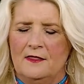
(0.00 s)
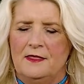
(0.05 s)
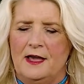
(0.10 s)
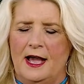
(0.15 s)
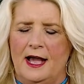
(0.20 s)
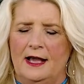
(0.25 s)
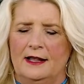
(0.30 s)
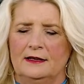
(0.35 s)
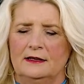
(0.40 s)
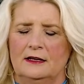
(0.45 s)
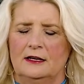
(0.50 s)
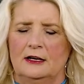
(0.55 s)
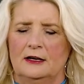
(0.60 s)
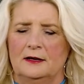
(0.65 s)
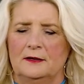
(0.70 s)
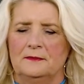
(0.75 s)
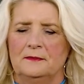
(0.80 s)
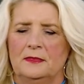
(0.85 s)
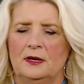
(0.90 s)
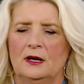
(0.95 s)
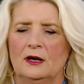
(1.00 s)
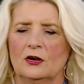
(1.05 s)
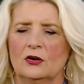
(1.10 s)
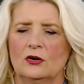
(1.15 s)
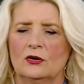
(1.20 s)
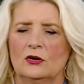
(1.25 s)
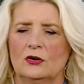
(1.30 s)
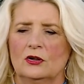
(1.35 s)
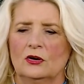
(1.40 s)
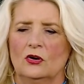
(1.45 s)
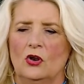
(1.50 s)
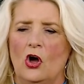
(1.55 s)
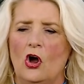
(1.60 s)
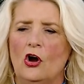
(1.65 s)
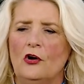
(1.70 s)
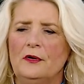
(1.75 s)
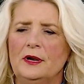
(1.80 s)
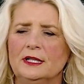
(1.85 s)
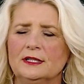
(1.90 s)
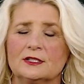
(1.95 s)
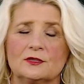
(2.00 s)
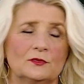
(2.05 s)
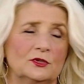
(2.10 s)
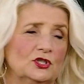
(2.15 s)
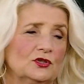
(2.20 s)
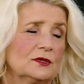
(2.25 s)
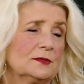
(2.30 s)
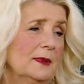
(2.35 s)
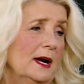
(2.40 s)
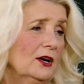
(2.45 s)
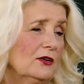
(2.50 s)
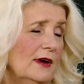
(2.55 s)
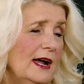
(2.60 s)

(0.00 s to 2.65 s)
that uh, Lawrence, which was my